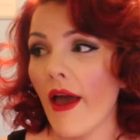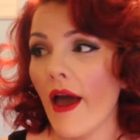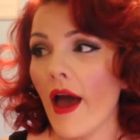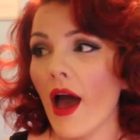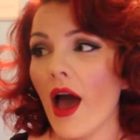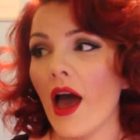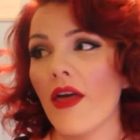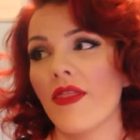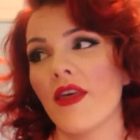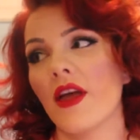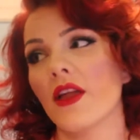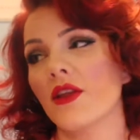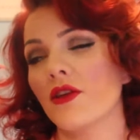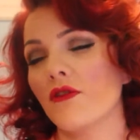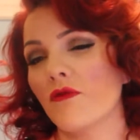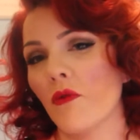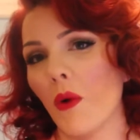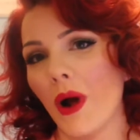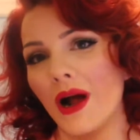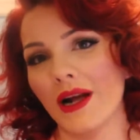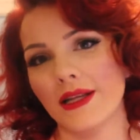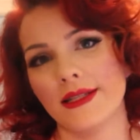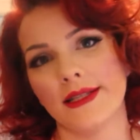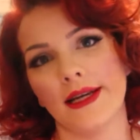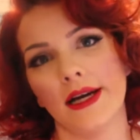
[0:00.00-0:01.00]
and then you've
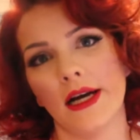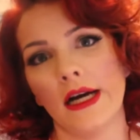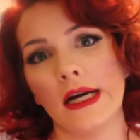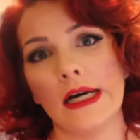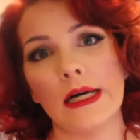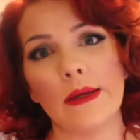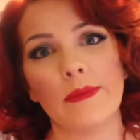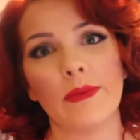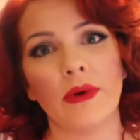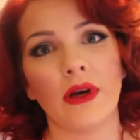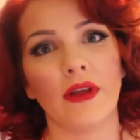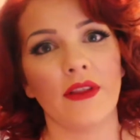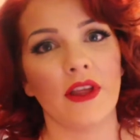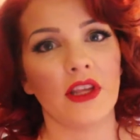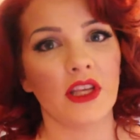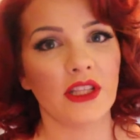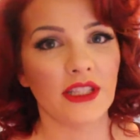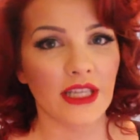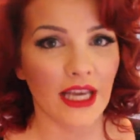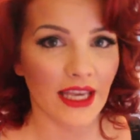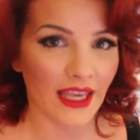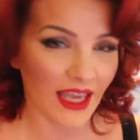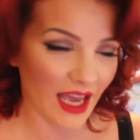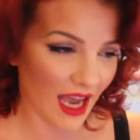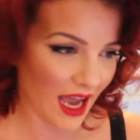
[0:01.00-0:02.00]
whacked it up and then you
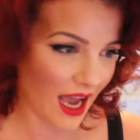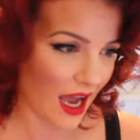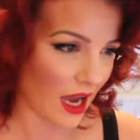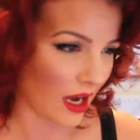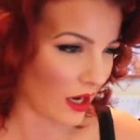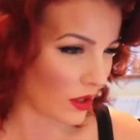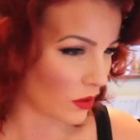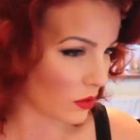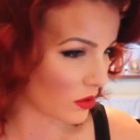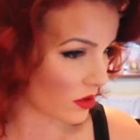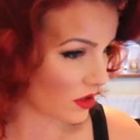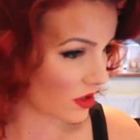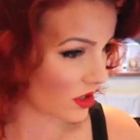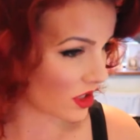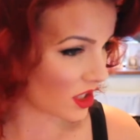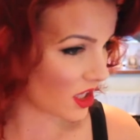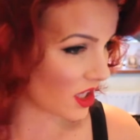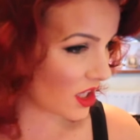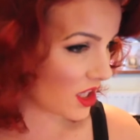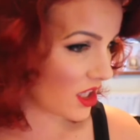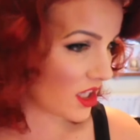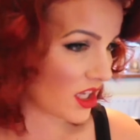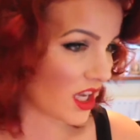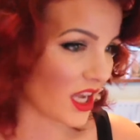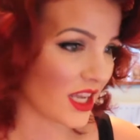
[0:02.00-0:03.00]
take it out,
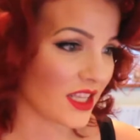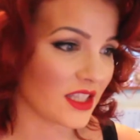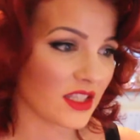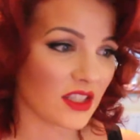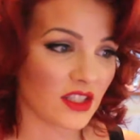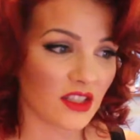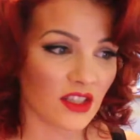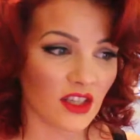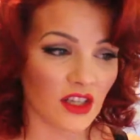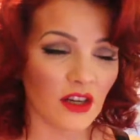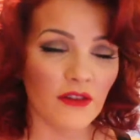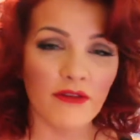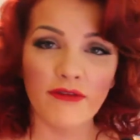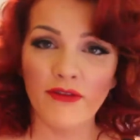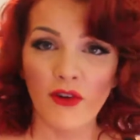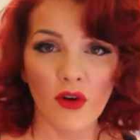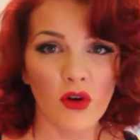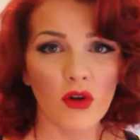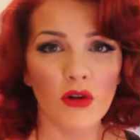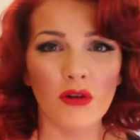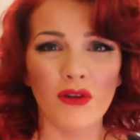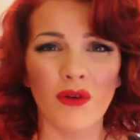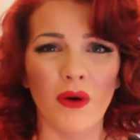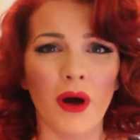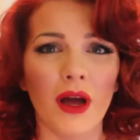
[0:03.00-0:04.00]
it's gonna
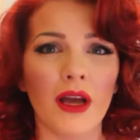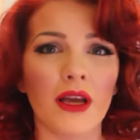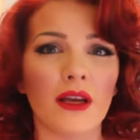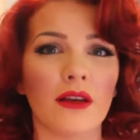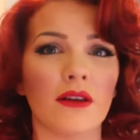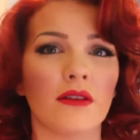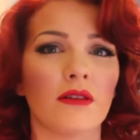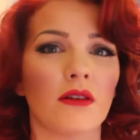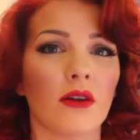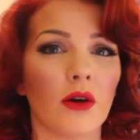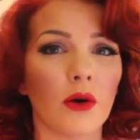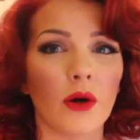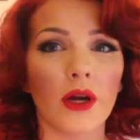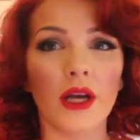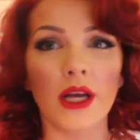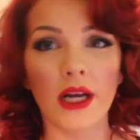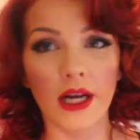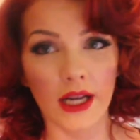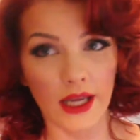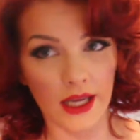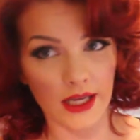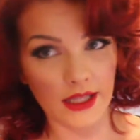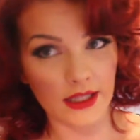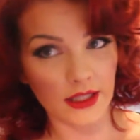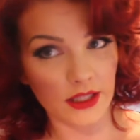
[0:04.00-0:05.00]
fall quite
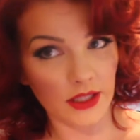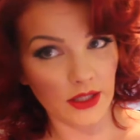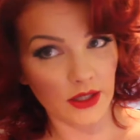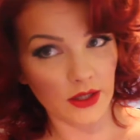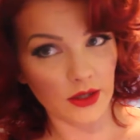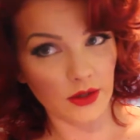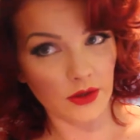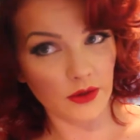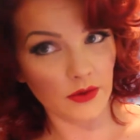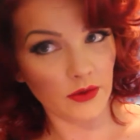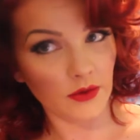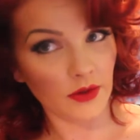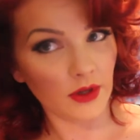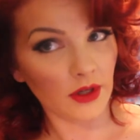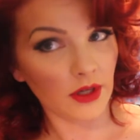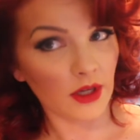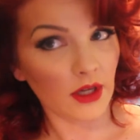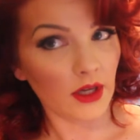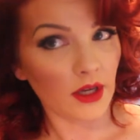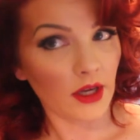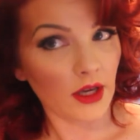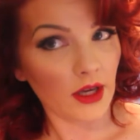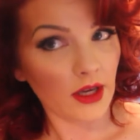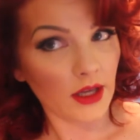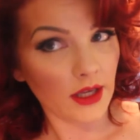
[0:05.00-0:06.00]
quickly into
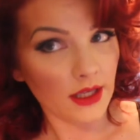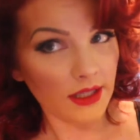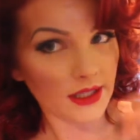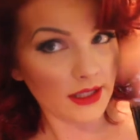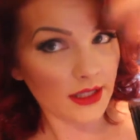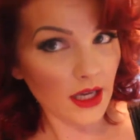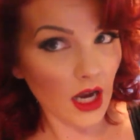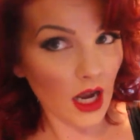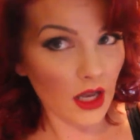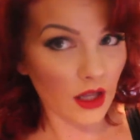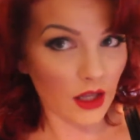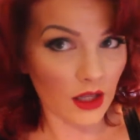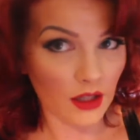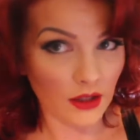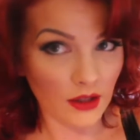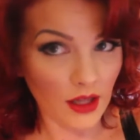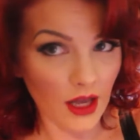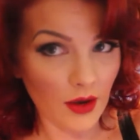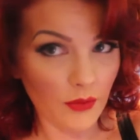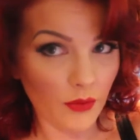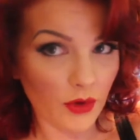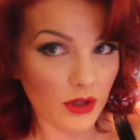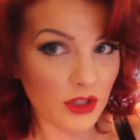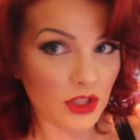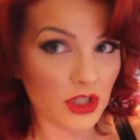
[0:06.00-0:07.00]
the style.
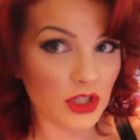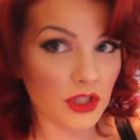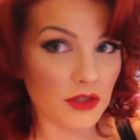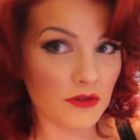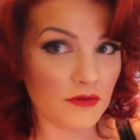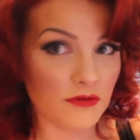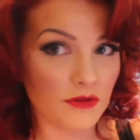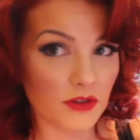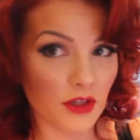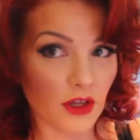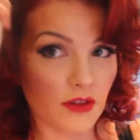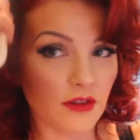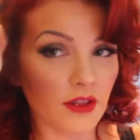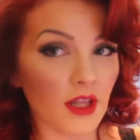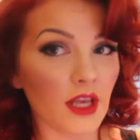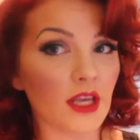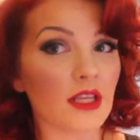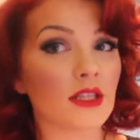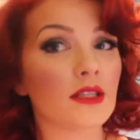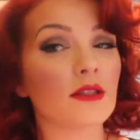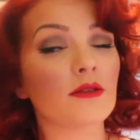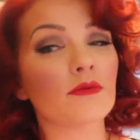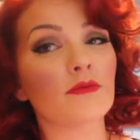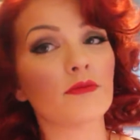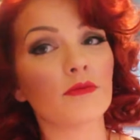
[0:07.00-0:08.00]
And once you've done
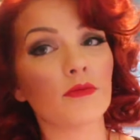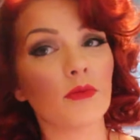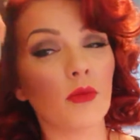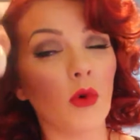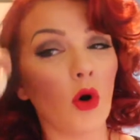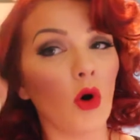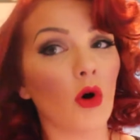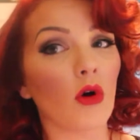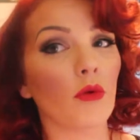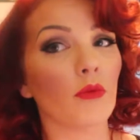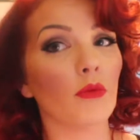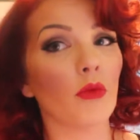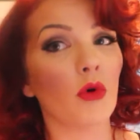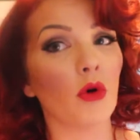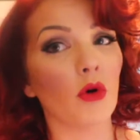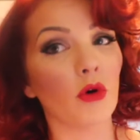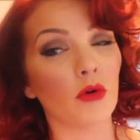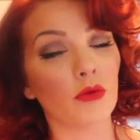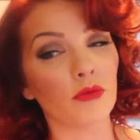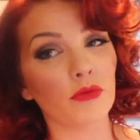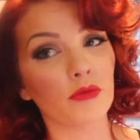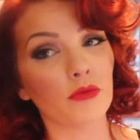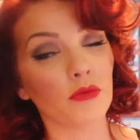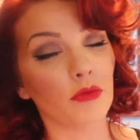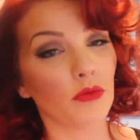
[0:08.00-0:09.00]
this more and more,
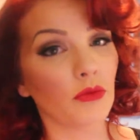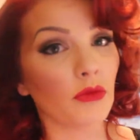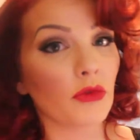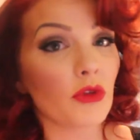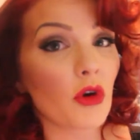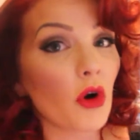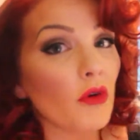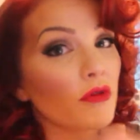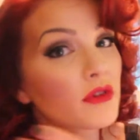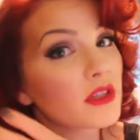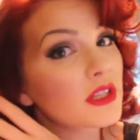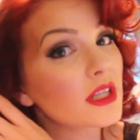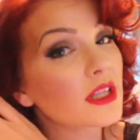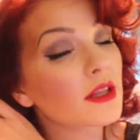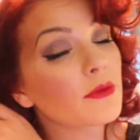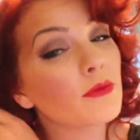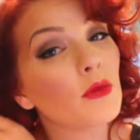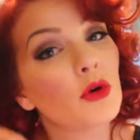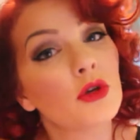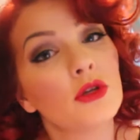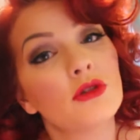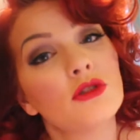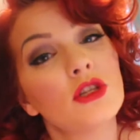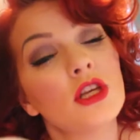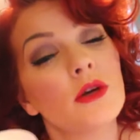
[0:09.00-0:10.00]
and obviously the
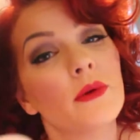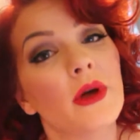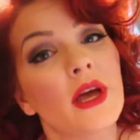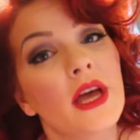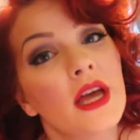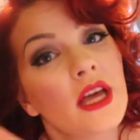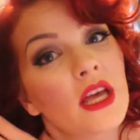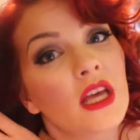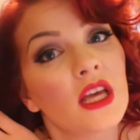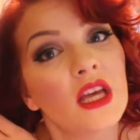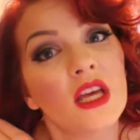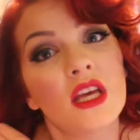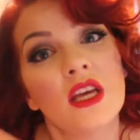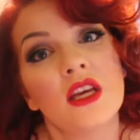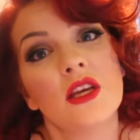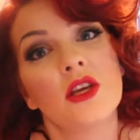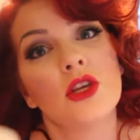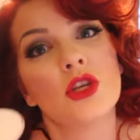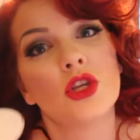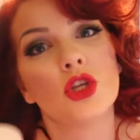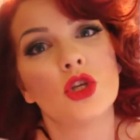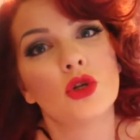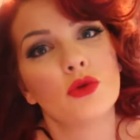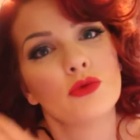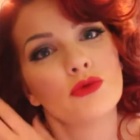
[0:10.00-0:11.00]
more you do it,
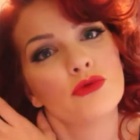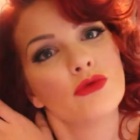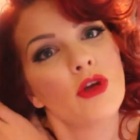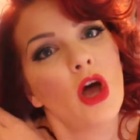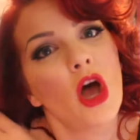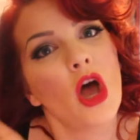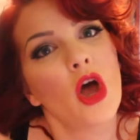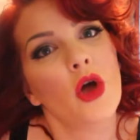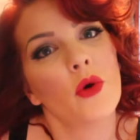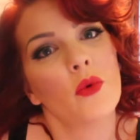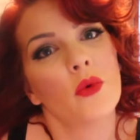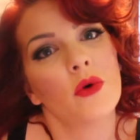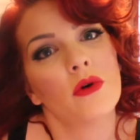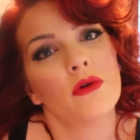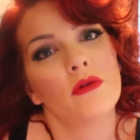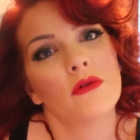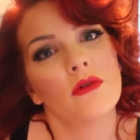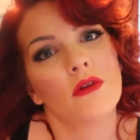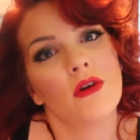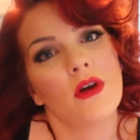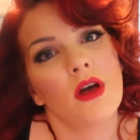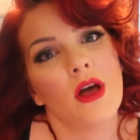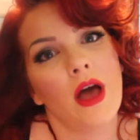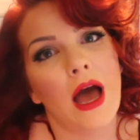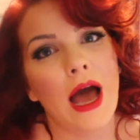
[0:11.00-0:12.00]
you'll know
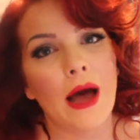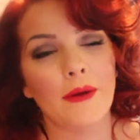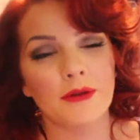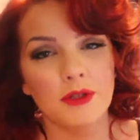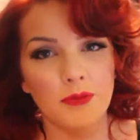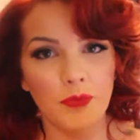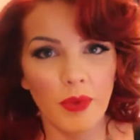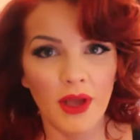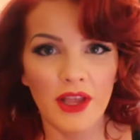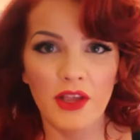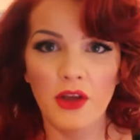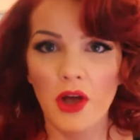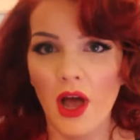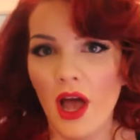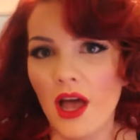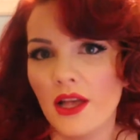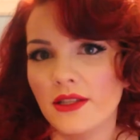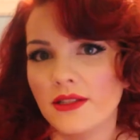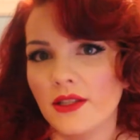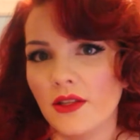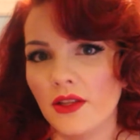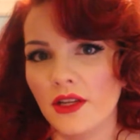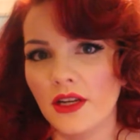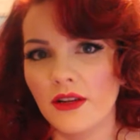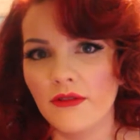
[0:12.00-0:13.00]
how to pin your hair
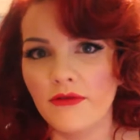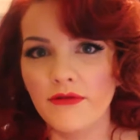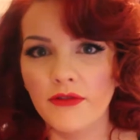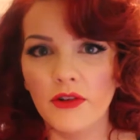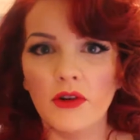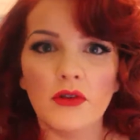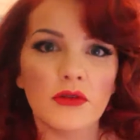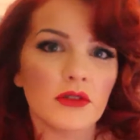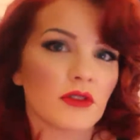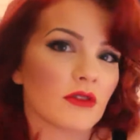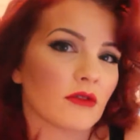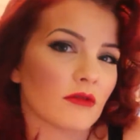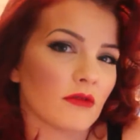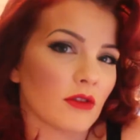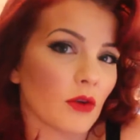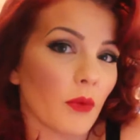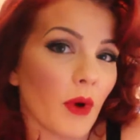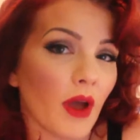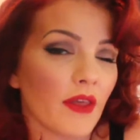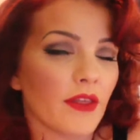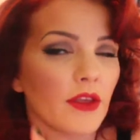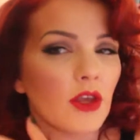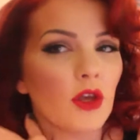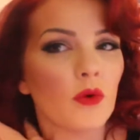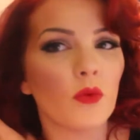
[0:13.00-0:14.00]
so that it falls the
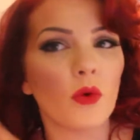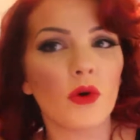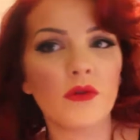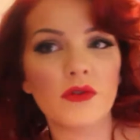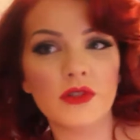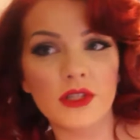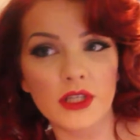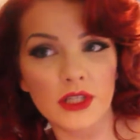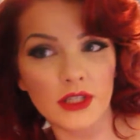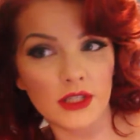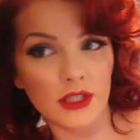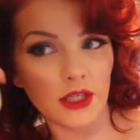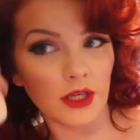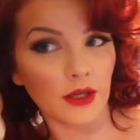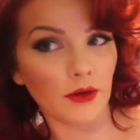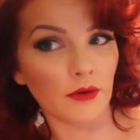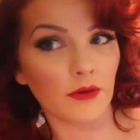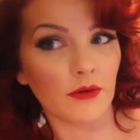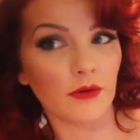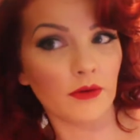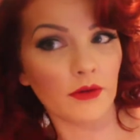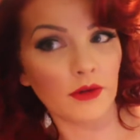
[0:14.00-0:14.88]
way that you want it to.